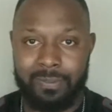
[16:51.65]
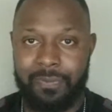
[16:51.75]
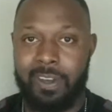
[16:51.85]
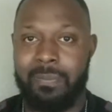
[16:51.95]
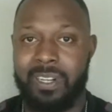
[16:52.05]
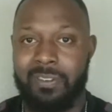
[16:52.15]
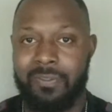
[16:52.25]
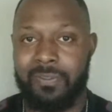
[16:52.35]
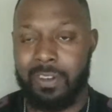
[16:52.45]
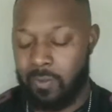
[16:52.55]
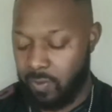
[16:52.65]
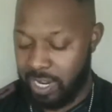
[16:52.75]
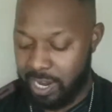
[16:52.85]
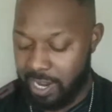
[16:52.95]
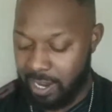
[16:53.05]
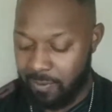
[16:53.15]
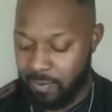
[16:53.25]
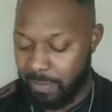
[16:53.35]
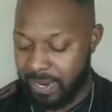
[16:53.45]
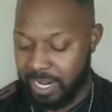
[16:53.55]
for me for when
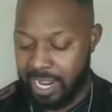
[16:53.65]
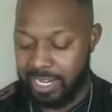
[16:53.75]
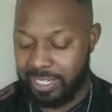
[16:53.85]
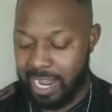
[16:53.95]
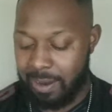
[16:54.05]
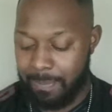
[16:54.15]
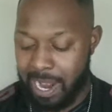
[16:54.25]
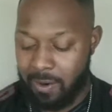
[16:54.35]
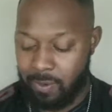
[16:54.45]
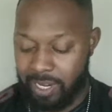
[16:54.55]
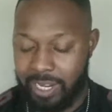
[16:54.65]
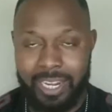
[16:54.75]
one of my guys got a bye week.